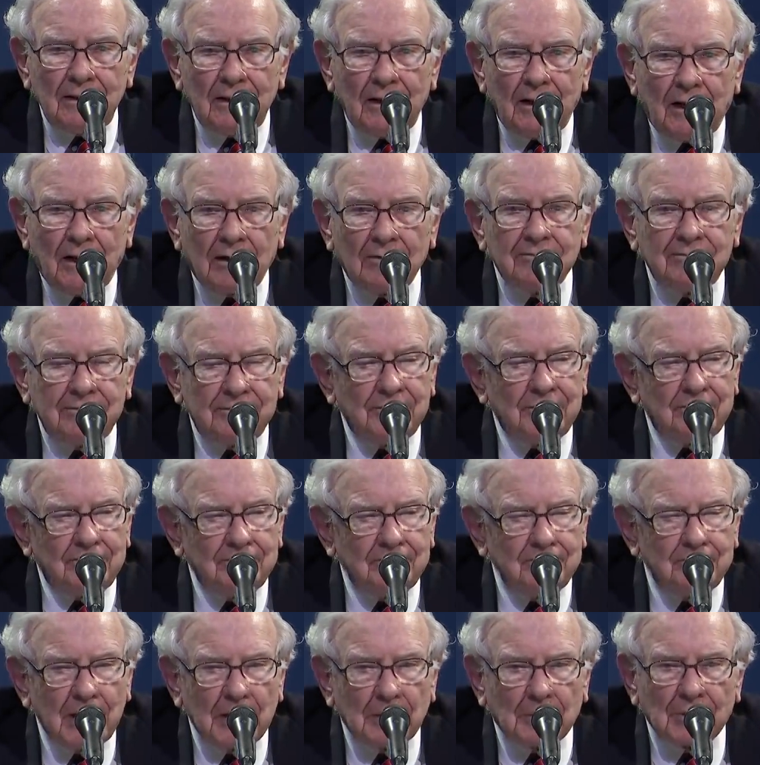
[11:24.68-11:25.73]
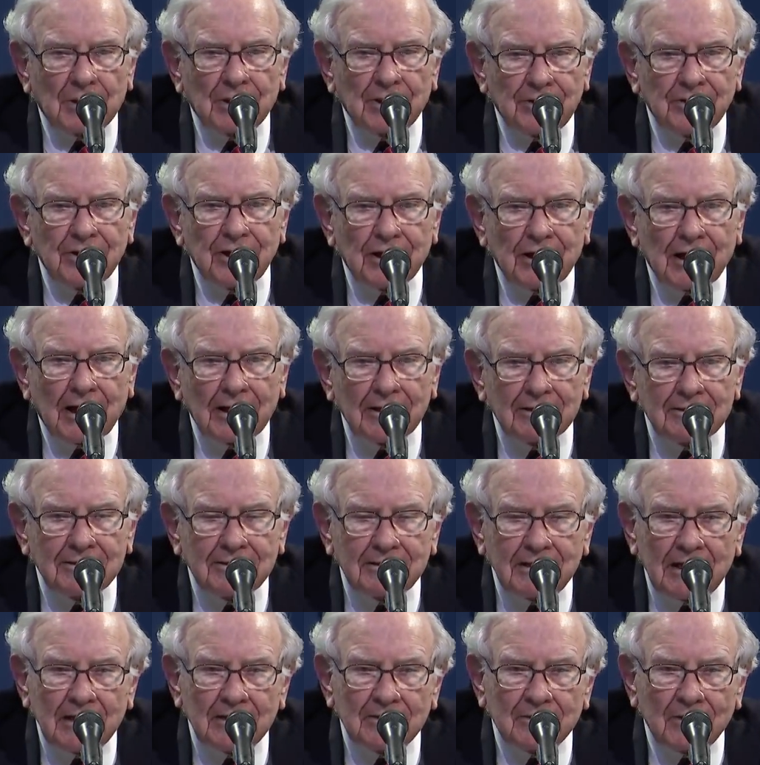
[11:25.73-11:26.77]
of people in the United
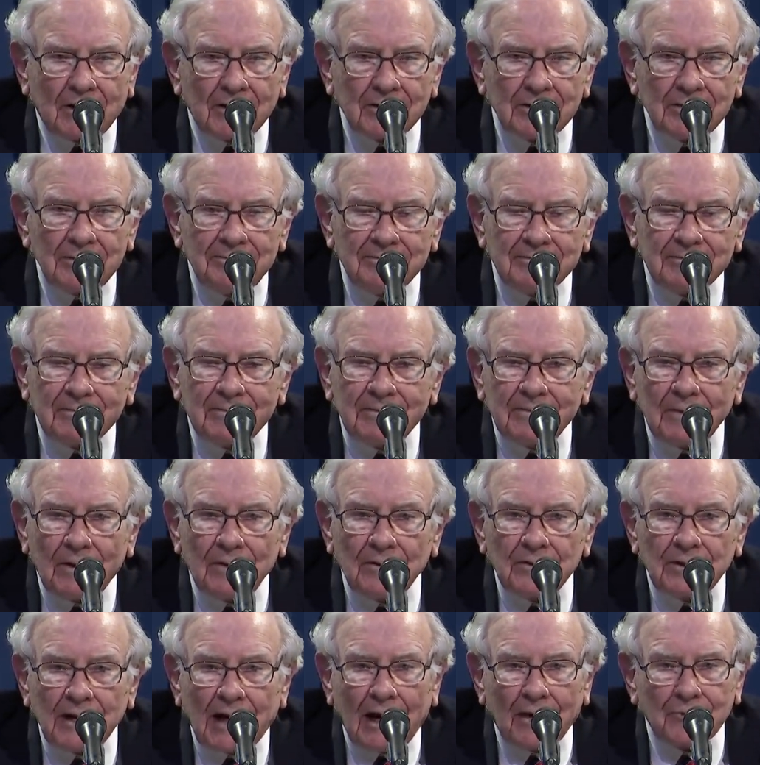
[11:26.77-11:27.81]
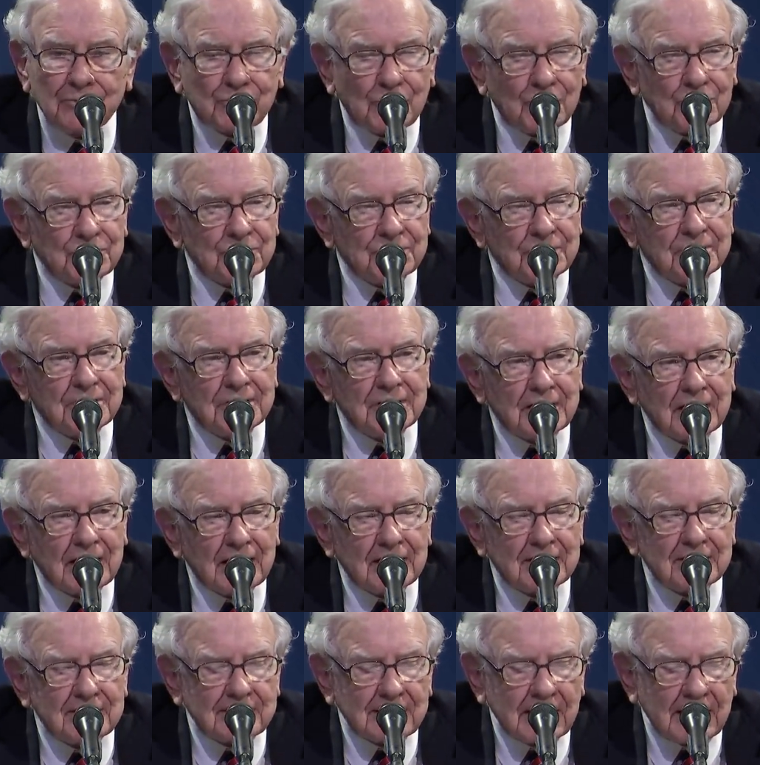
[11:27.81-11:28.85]
States, all the households in the
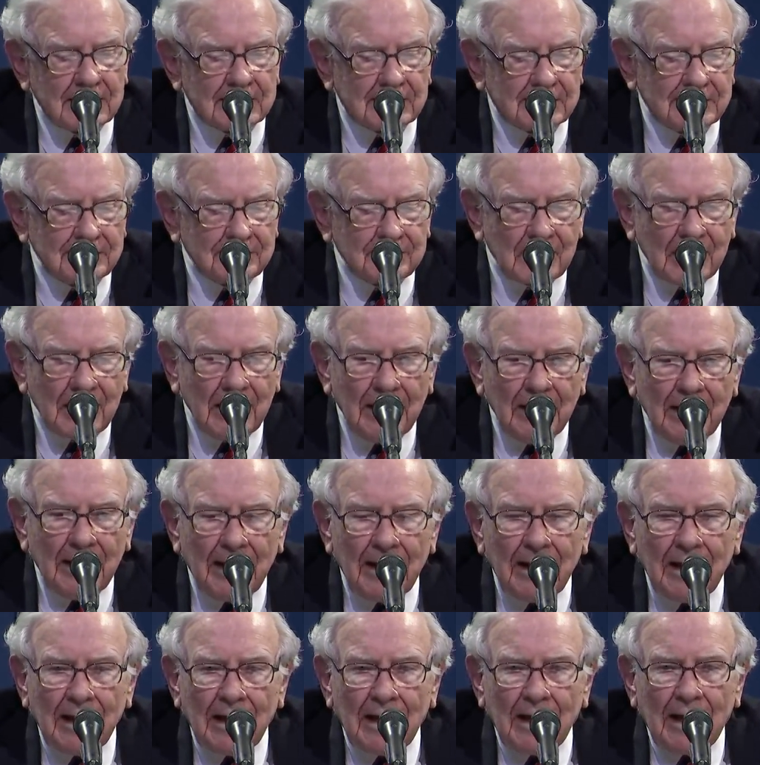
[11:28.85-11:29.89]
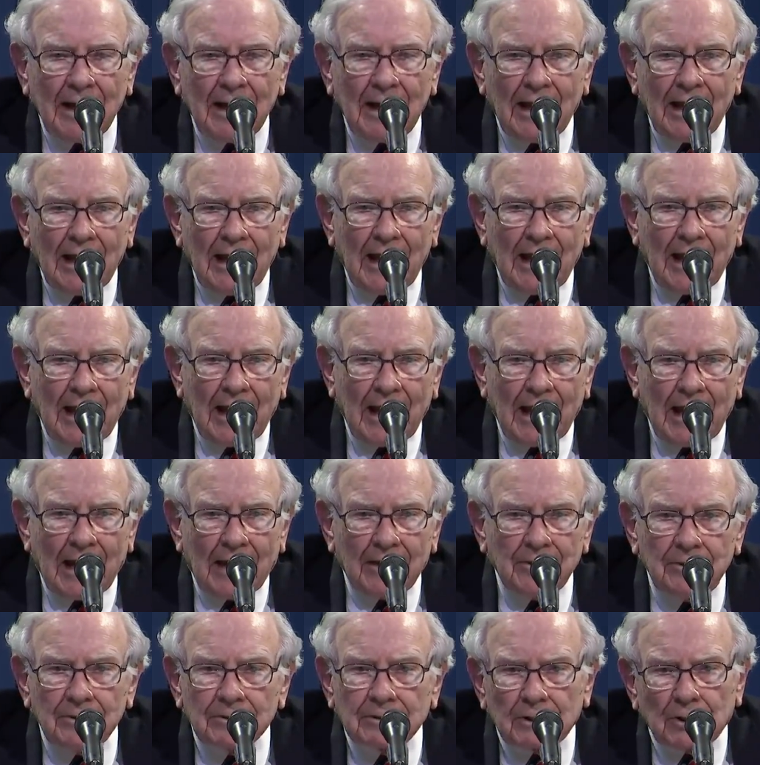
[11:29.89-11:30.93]
United States.
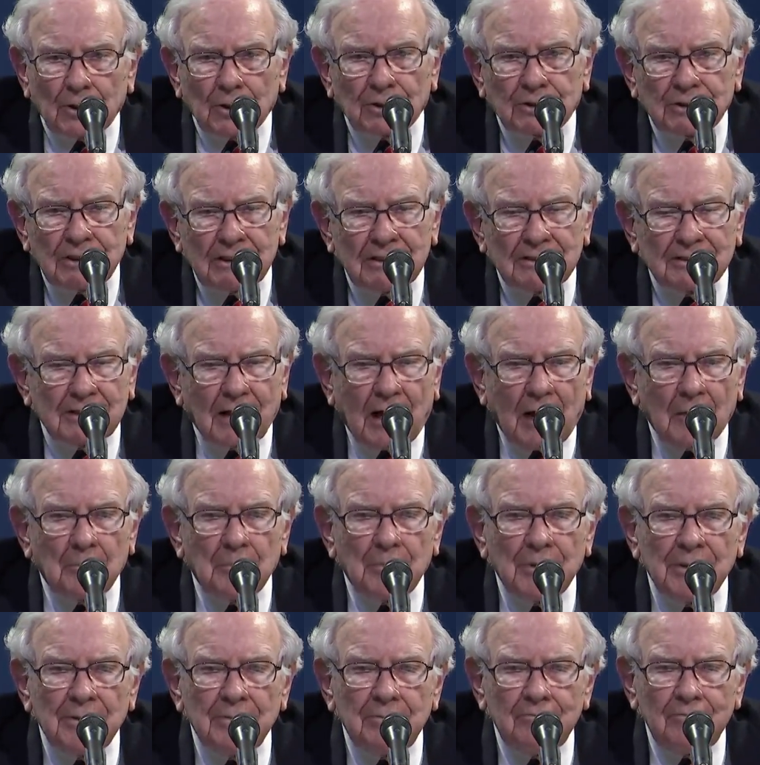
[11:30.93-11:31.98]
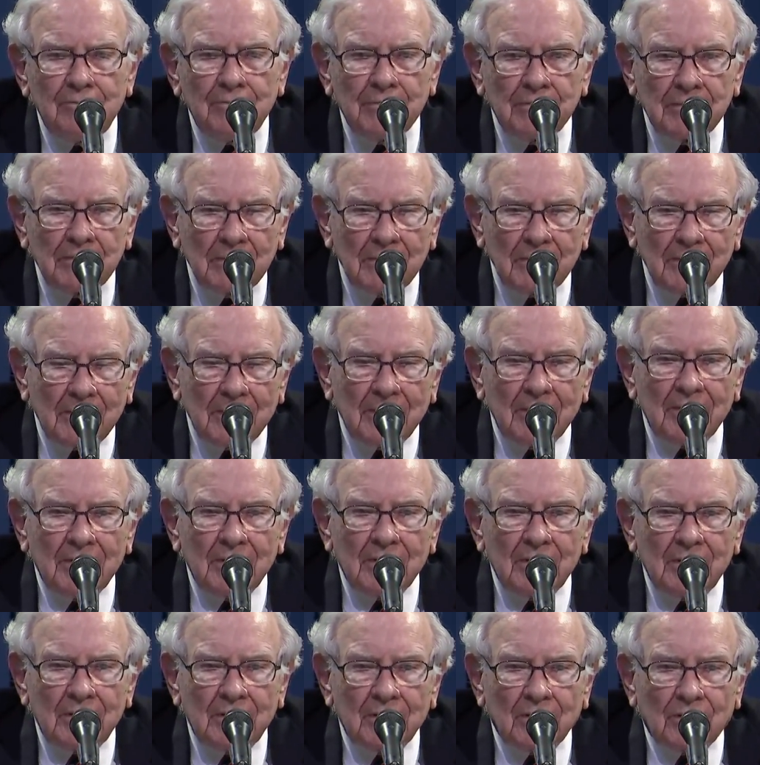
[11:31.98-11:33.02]
And you can look these up, and
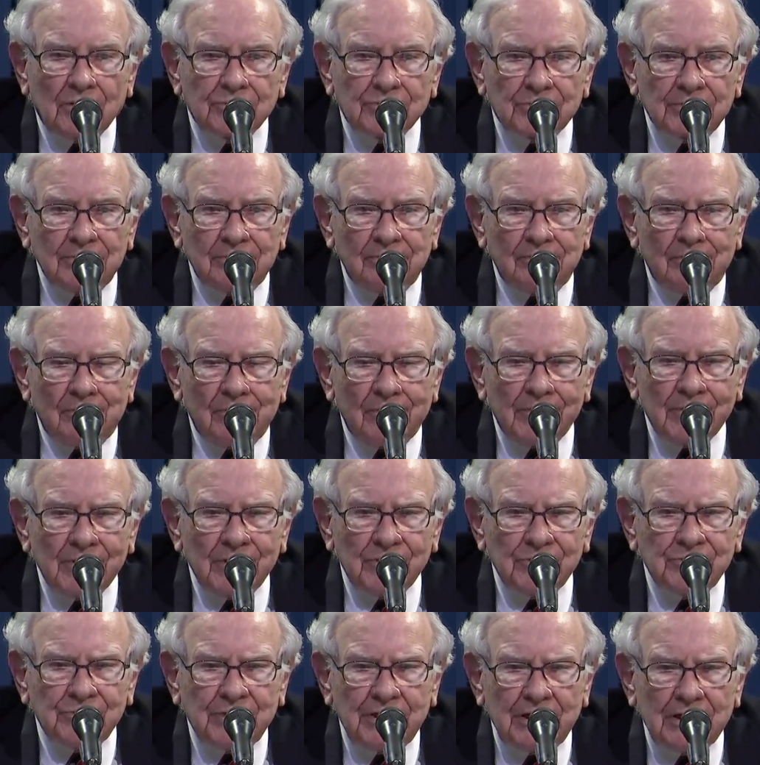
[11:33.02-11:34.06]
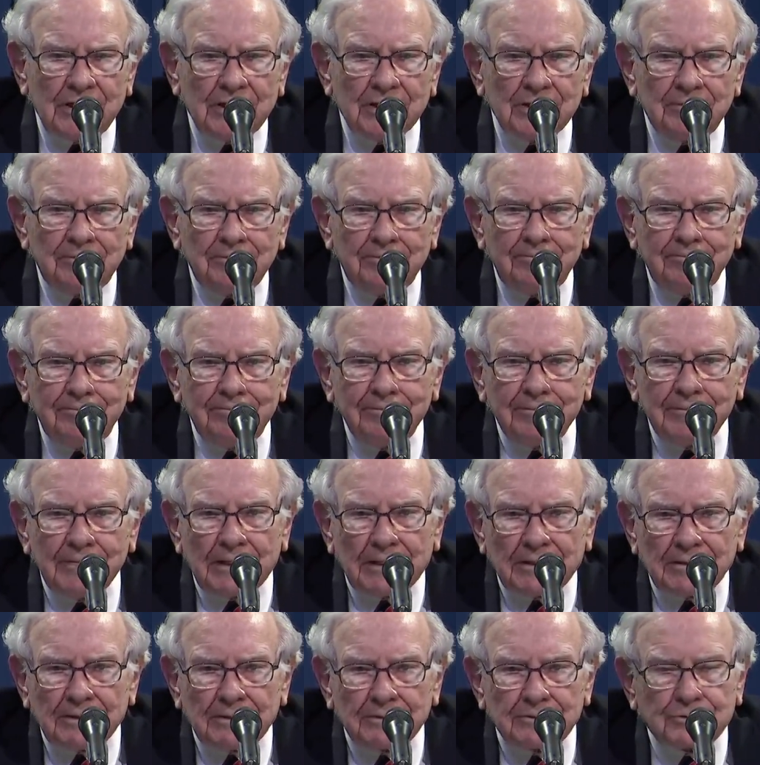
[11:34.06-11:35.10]
you'll see that
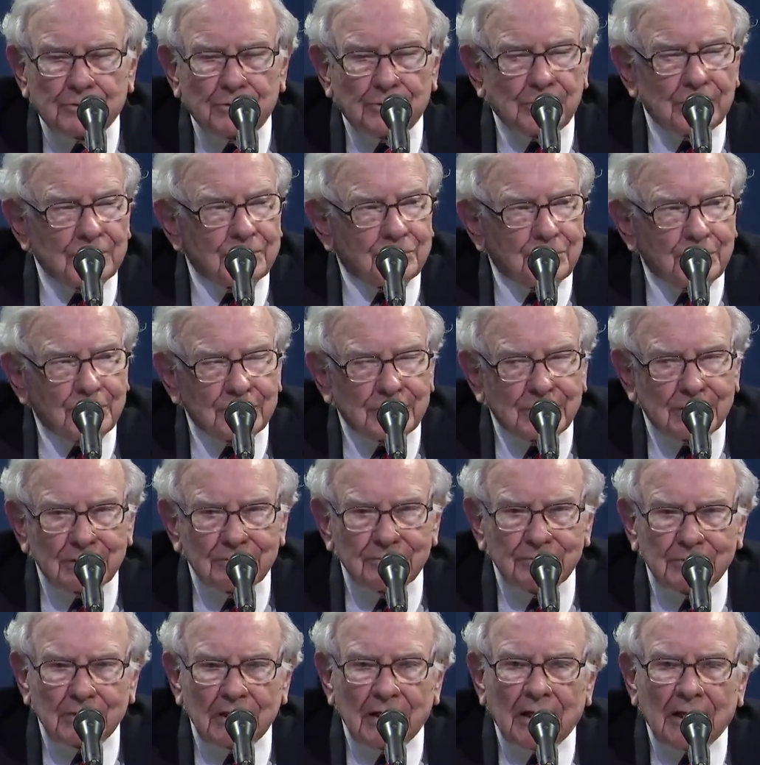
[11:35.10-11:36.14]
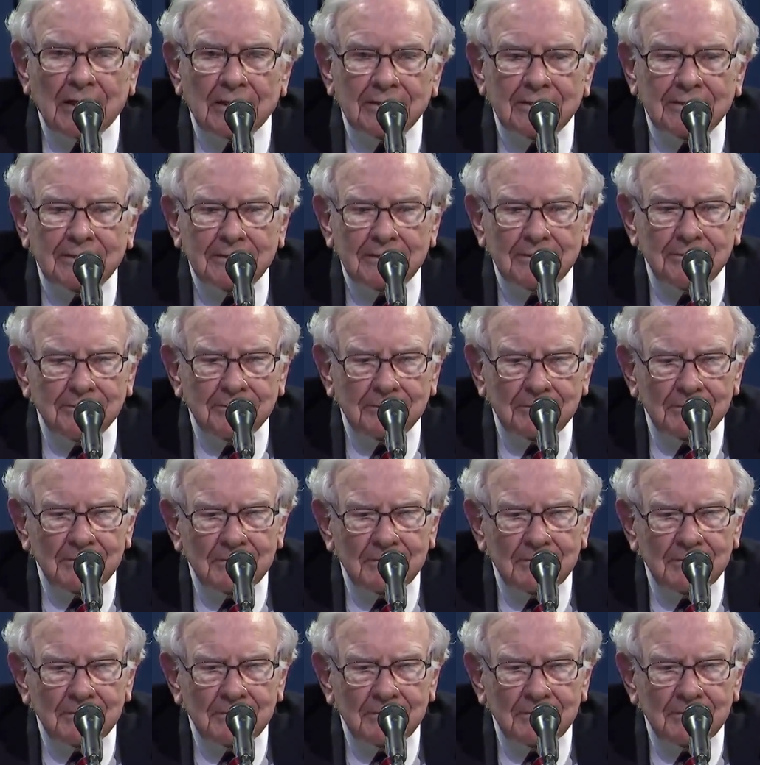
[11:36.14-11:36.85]
there's 30 trillion of stocks, and